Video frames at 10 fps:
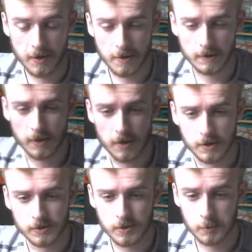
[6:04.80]
going.
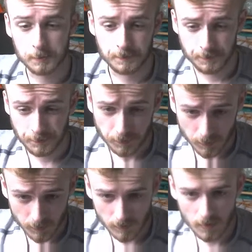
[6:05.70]
So
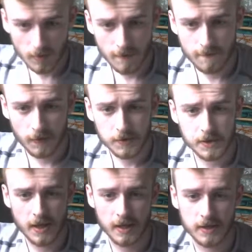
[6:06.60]

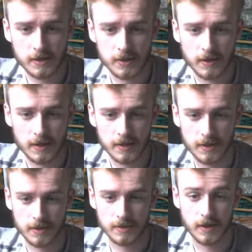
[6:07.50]
first thing is you need
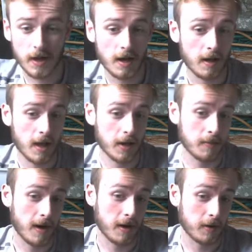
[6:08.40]
to allow
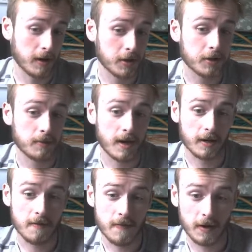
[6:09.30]
your bot, or get your
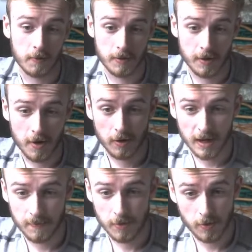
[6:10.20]
bot configured with the
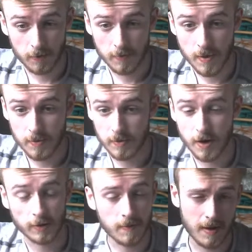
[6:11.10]
token. So if we remember, we
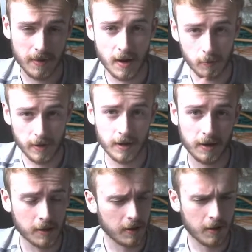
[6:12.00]
talked about that
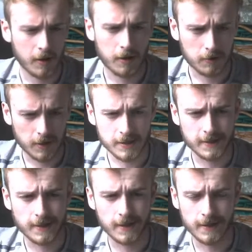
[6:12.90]
weird,
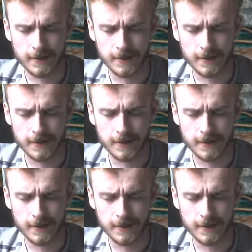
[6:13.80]
crazy,